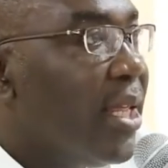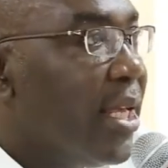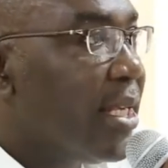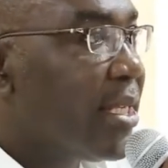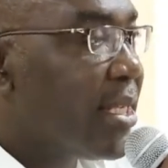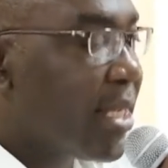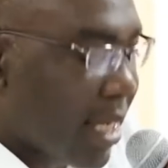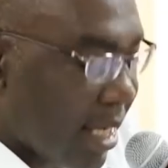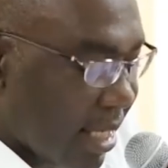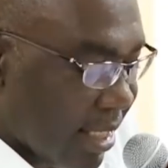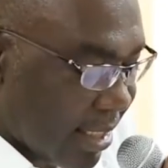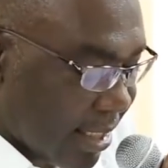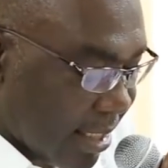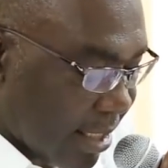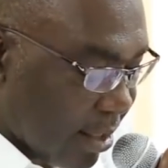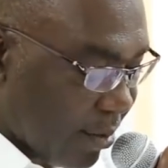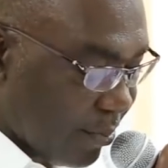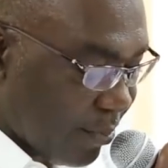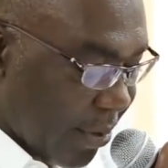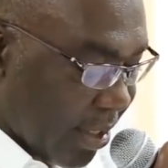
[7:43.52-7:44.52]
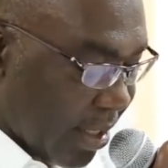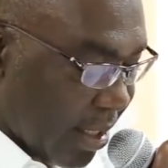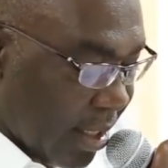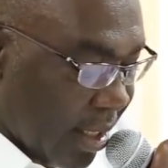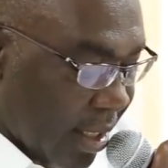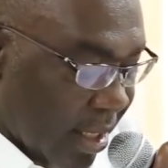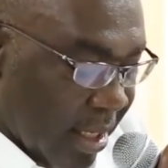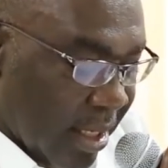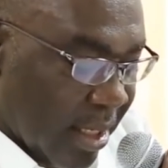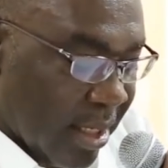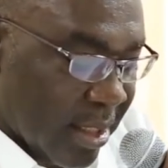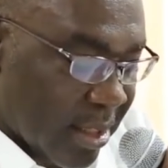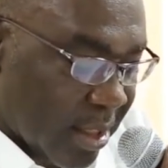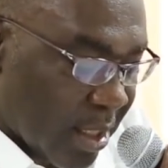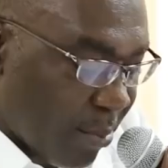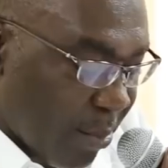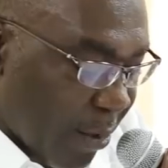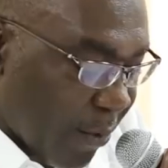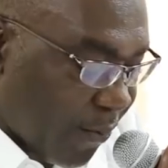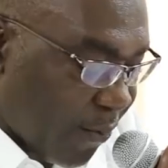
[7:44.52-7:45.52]
there can still be
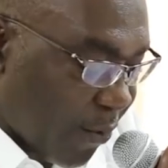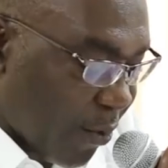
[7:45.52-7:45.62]
some